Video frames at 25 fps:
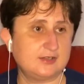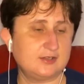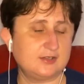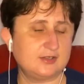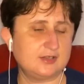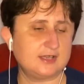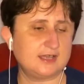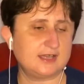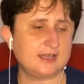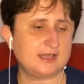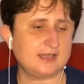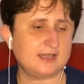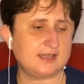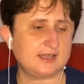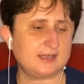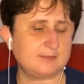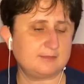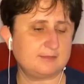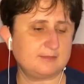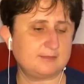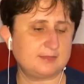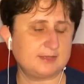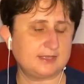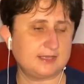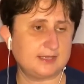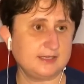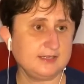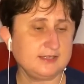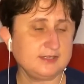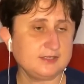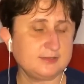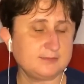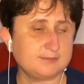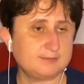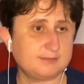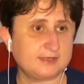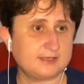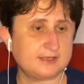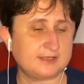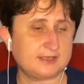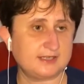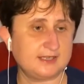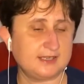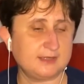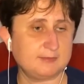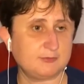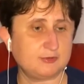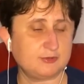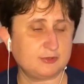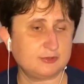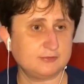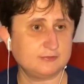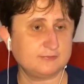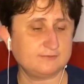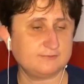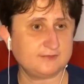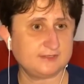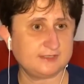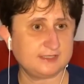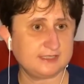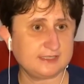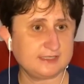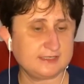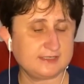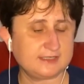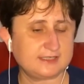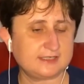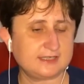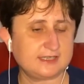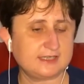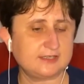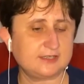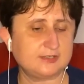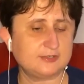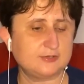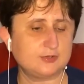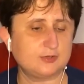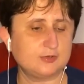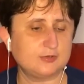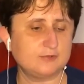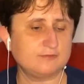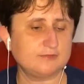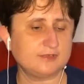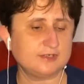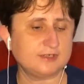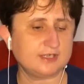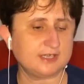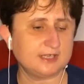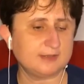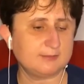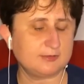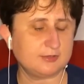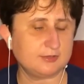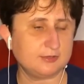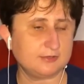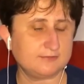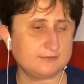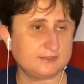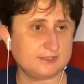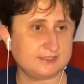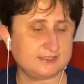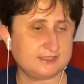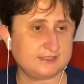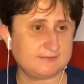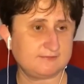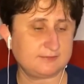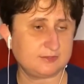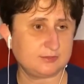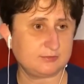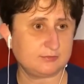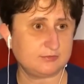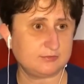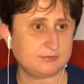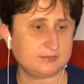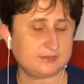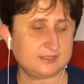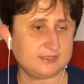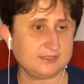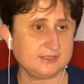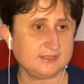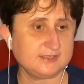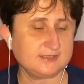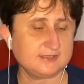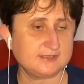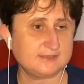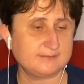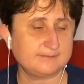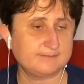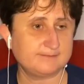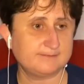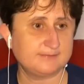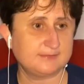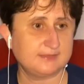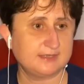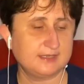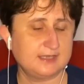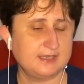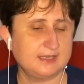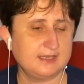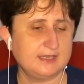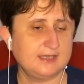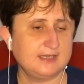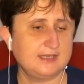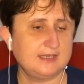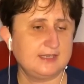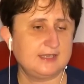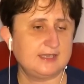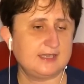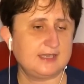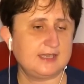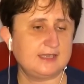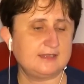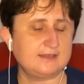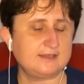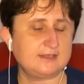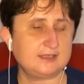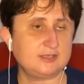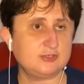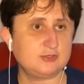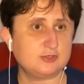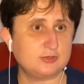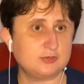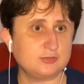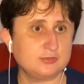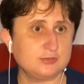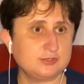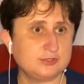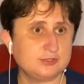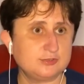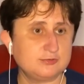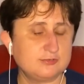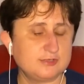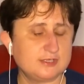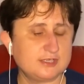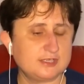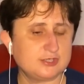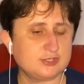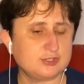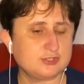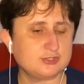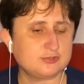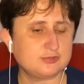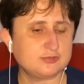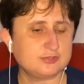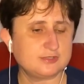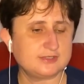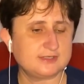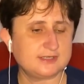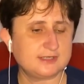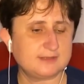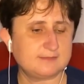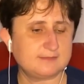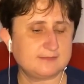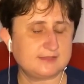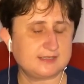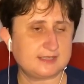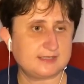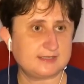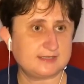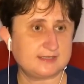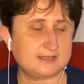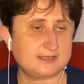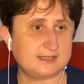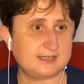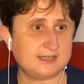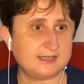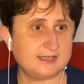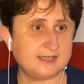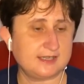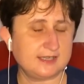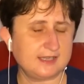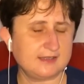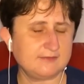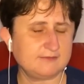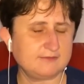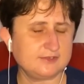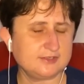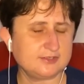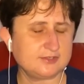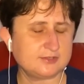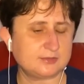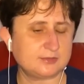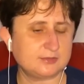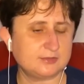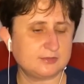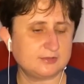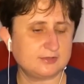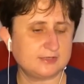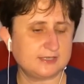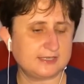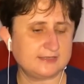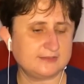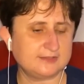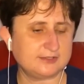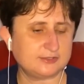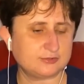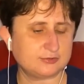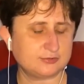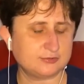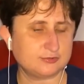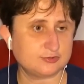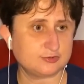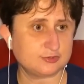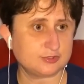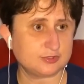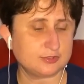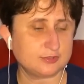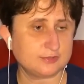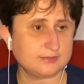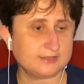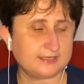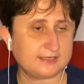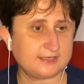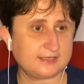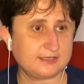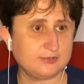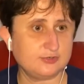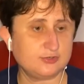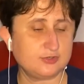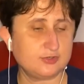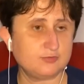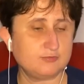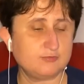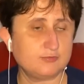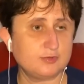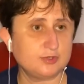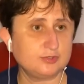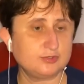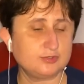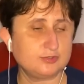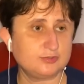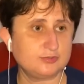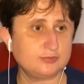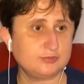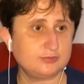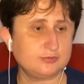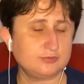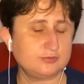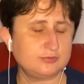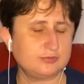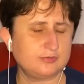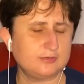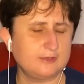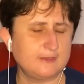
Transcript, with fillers: I am blind, but I am confident that I can overcome all of these difficulties. And it also reassured them that I have this all under control, that I know what to do,